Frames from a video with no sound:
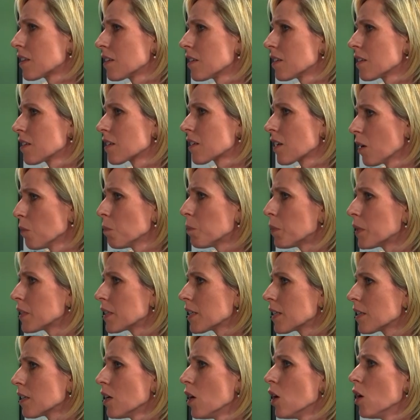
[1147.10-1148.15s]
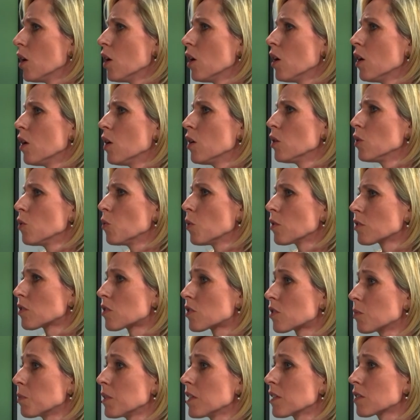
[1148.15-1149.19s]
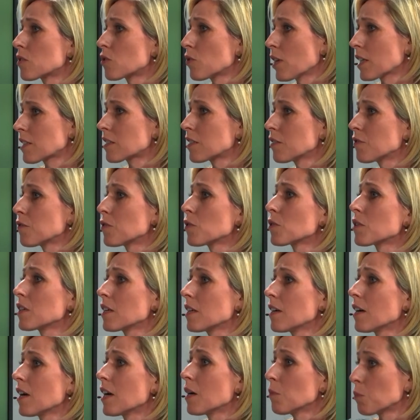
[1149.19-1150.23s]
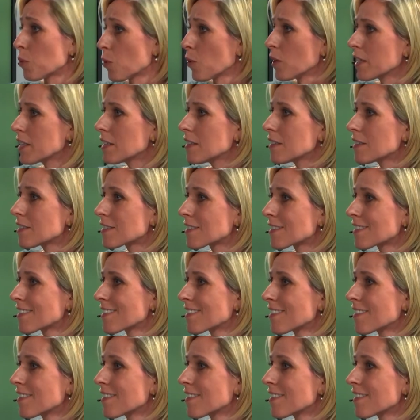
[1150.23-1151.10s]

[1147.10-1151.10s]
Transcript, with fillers: the company who wants to be attractive for the employees.